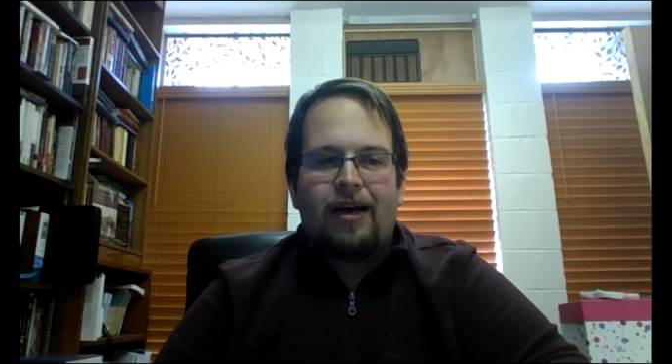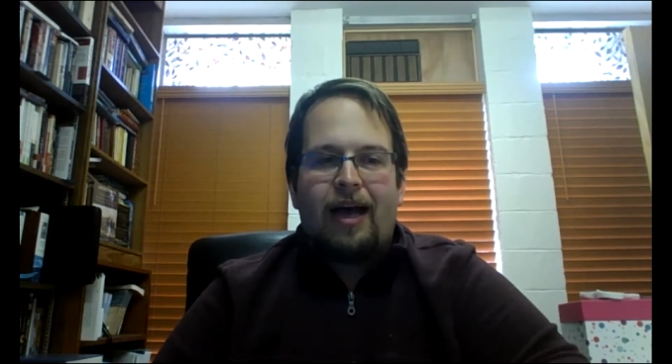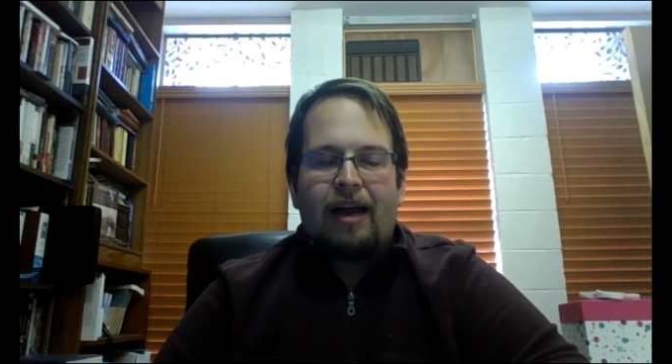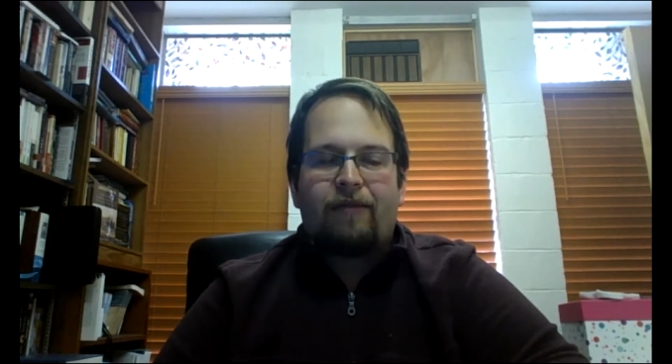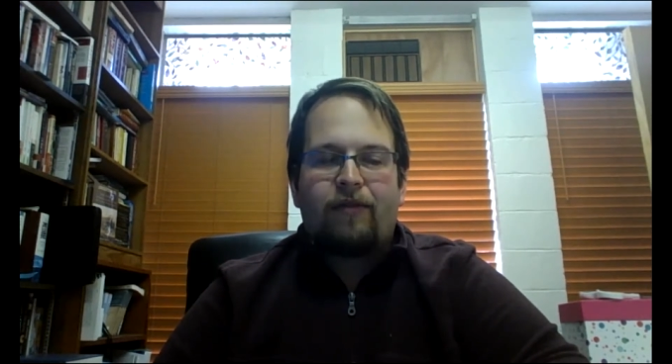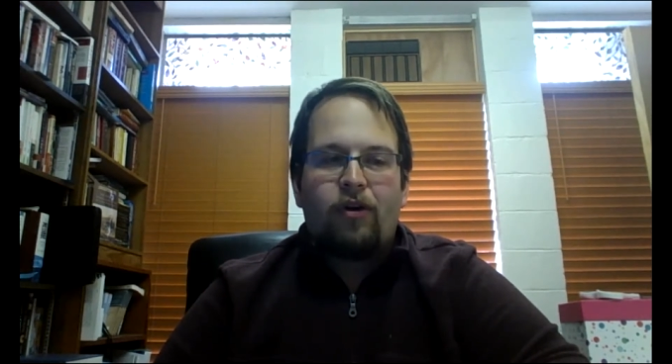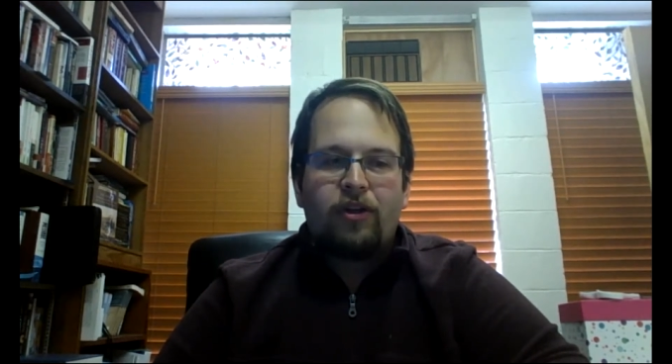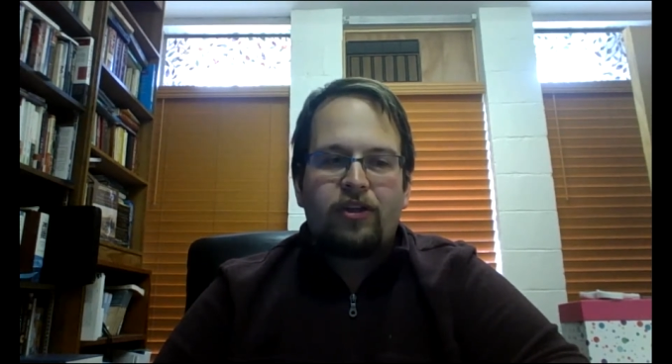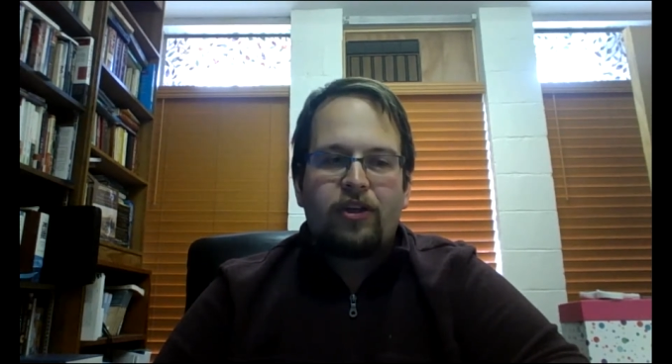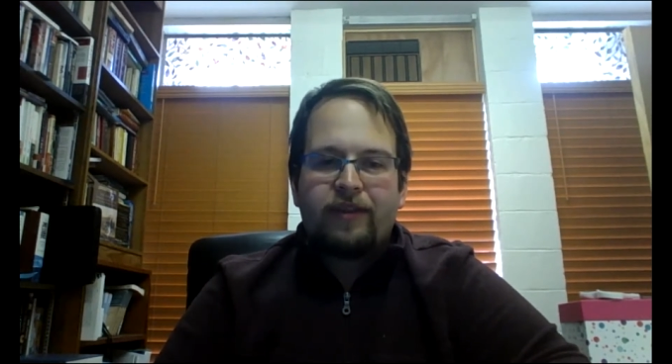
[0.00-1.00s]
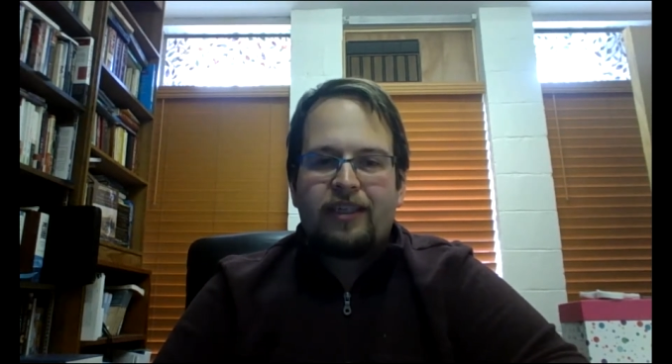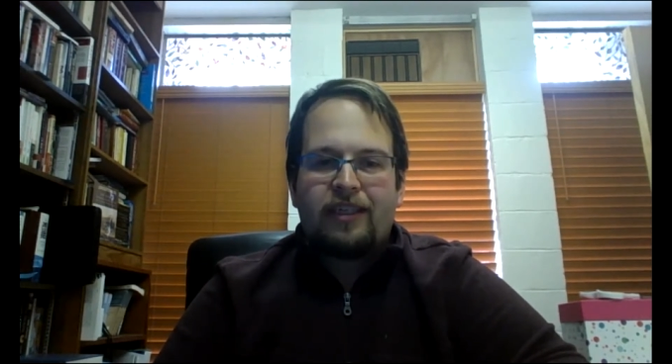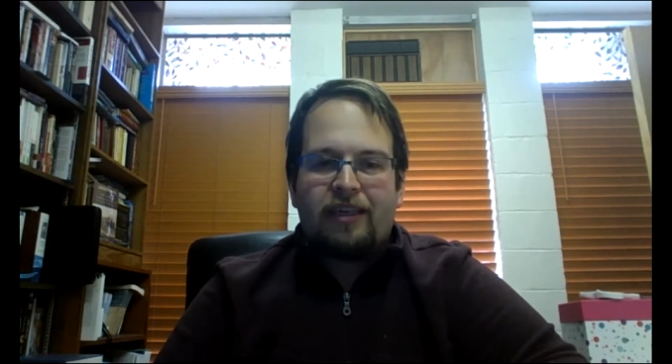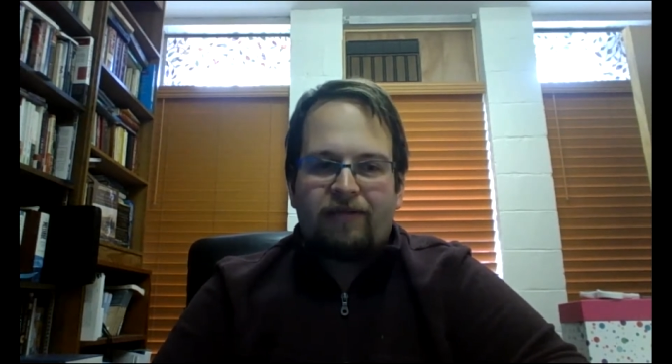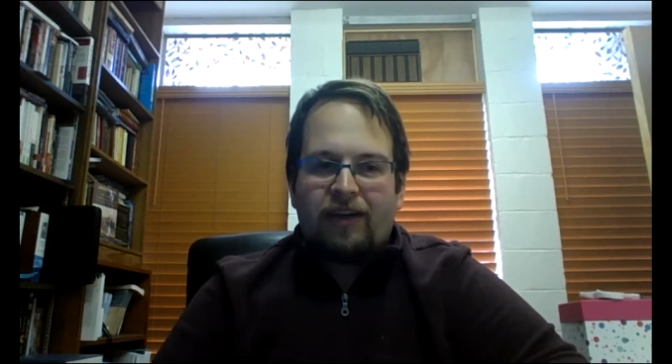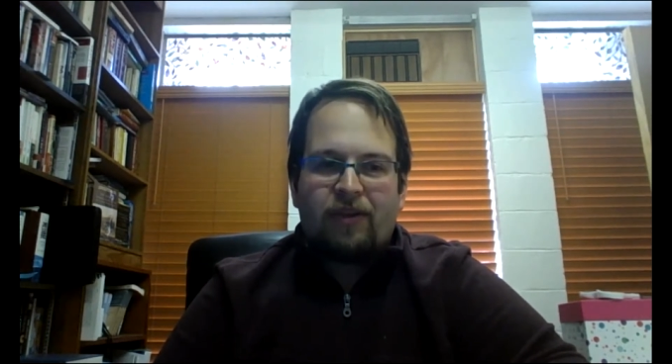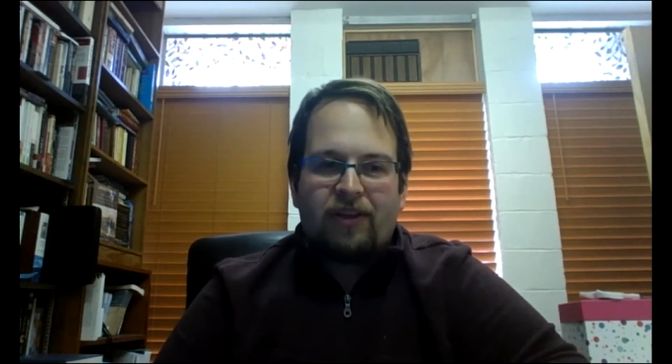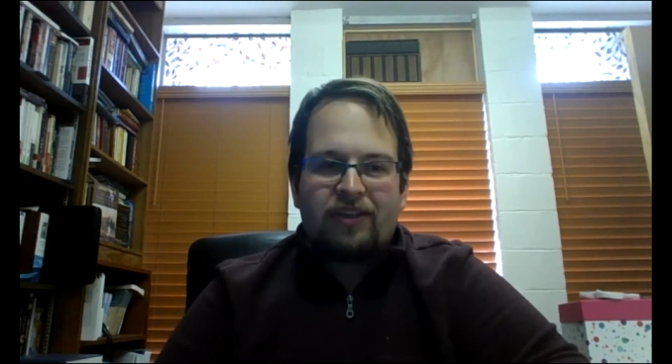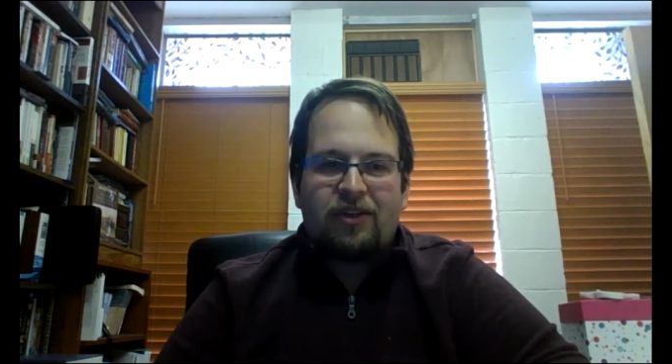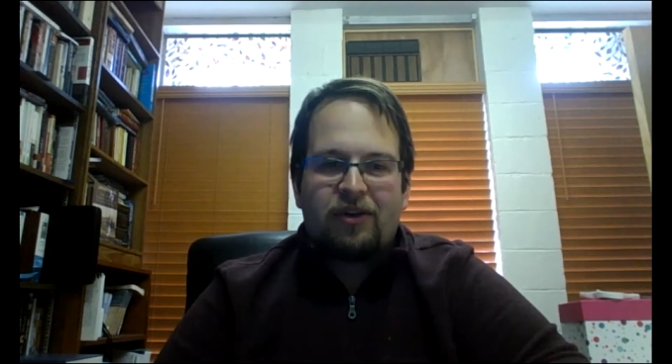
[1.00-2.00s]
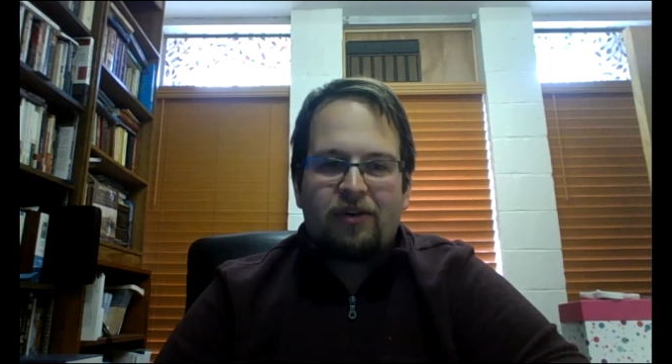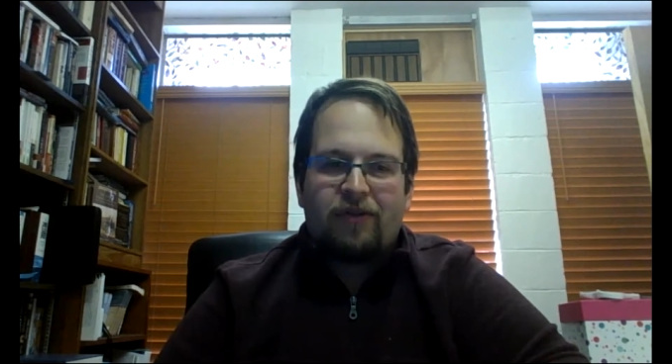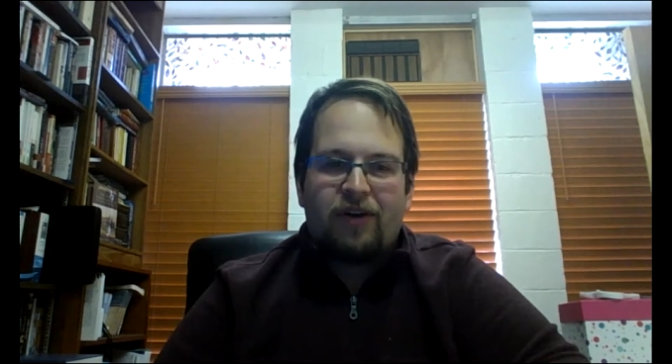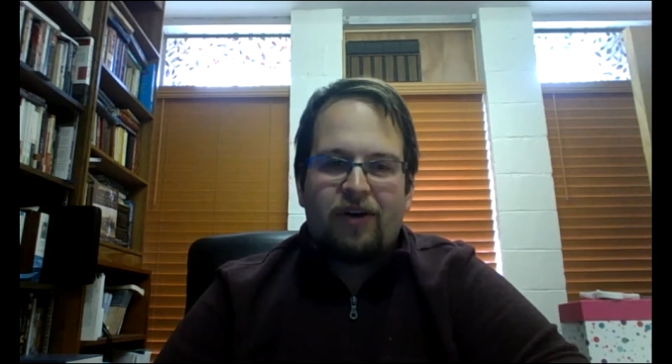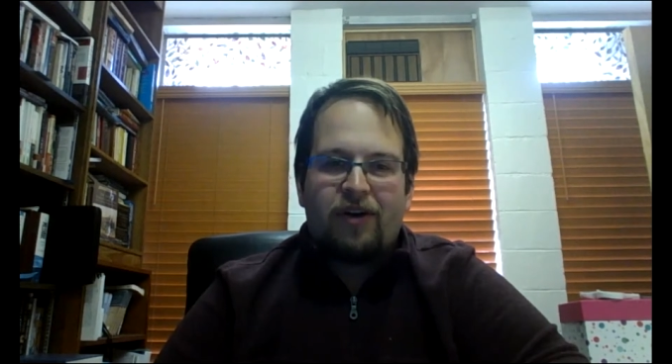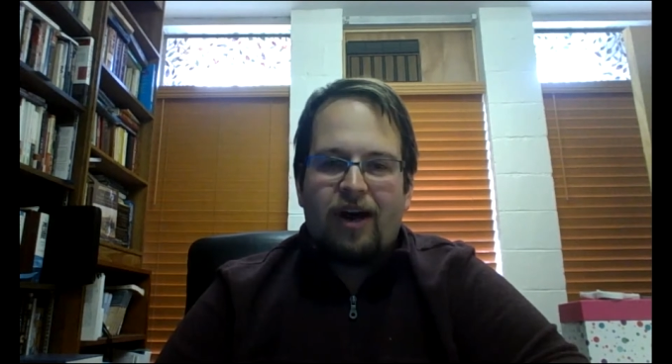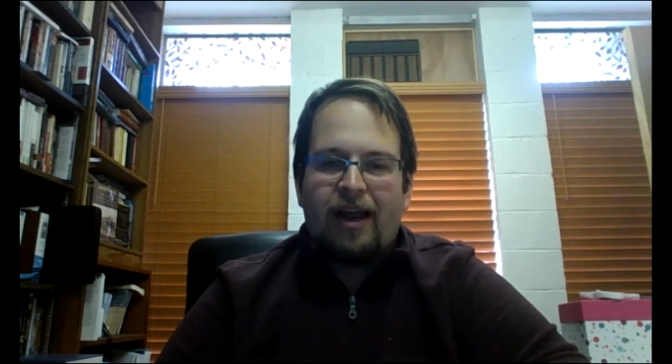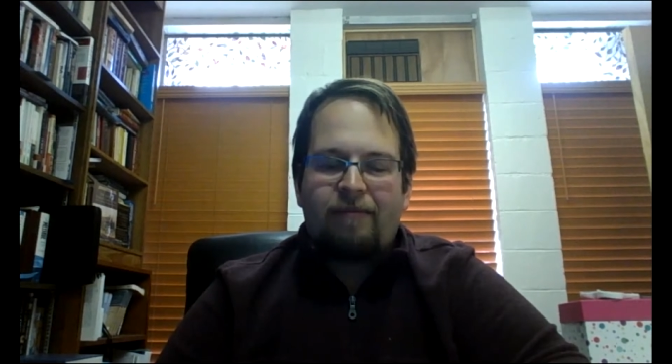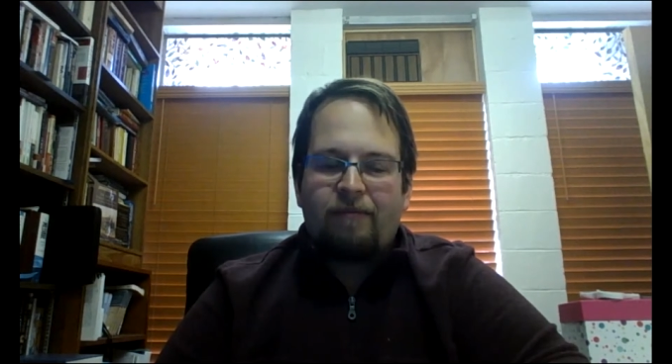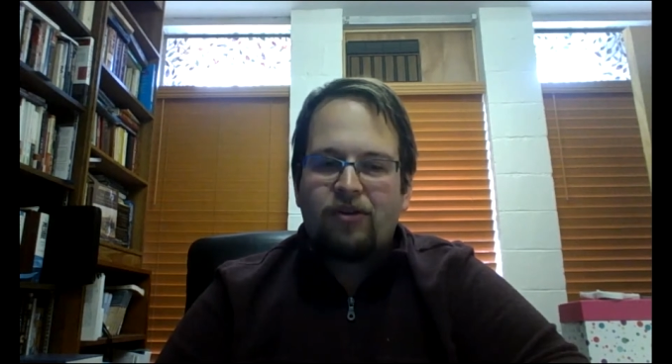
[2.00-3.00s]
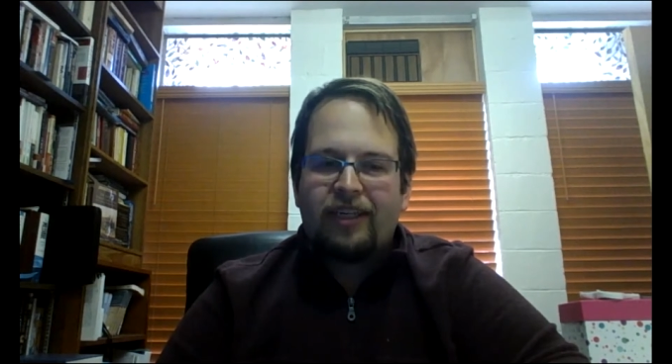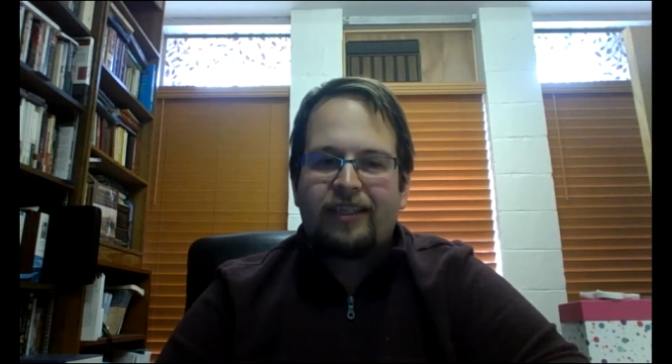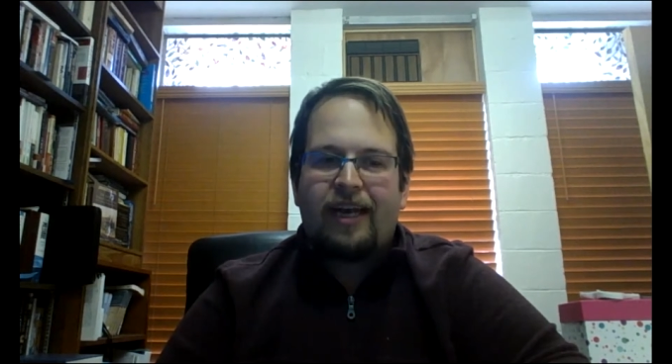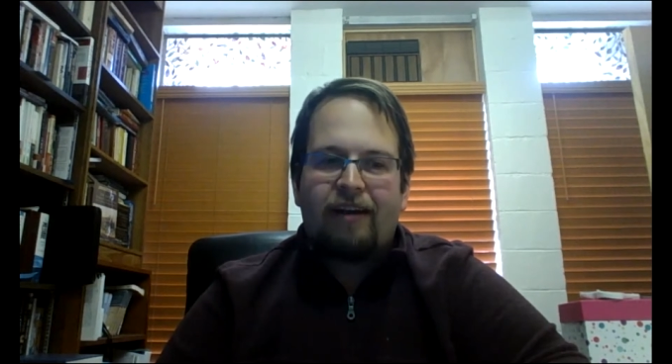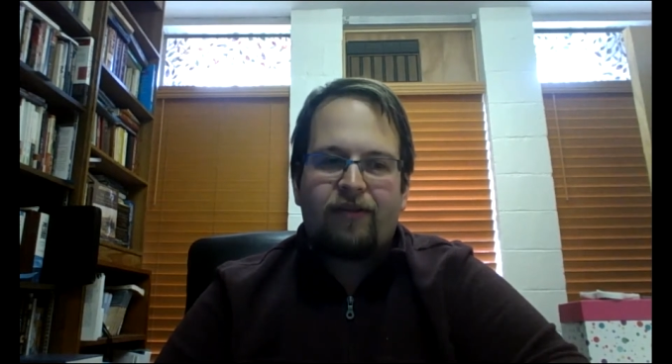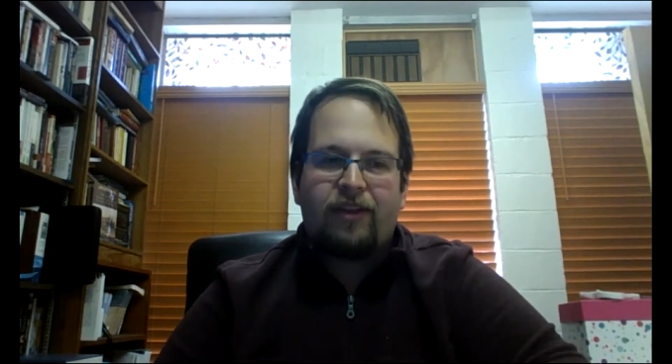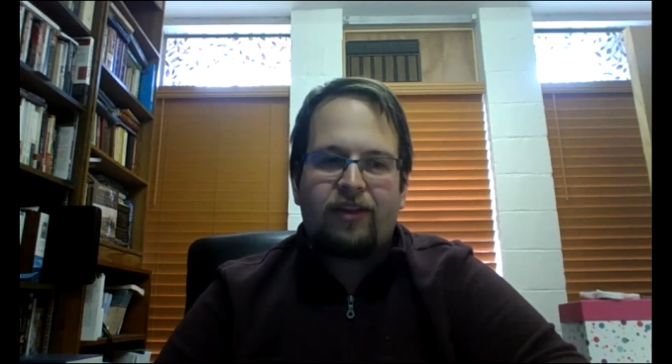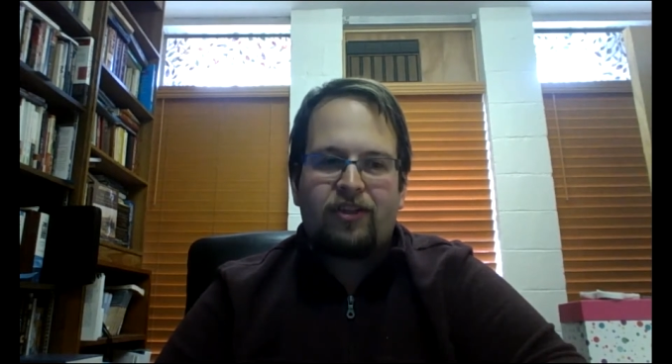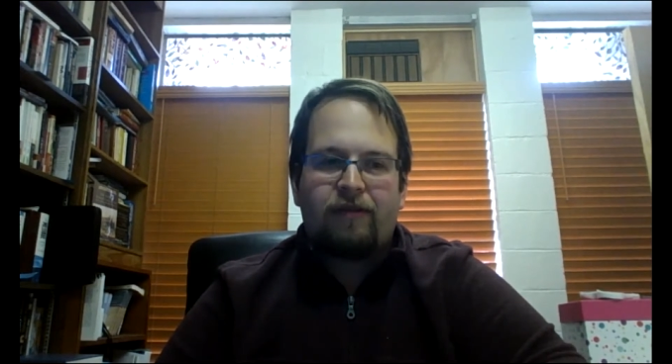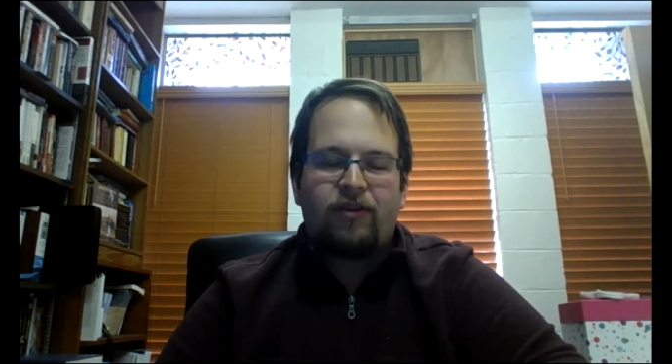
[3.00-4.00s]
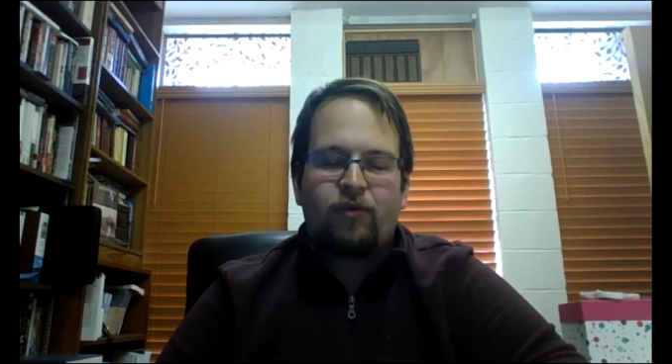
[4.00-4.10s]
Out of all the services I've done with us so far, I am most excited for the service.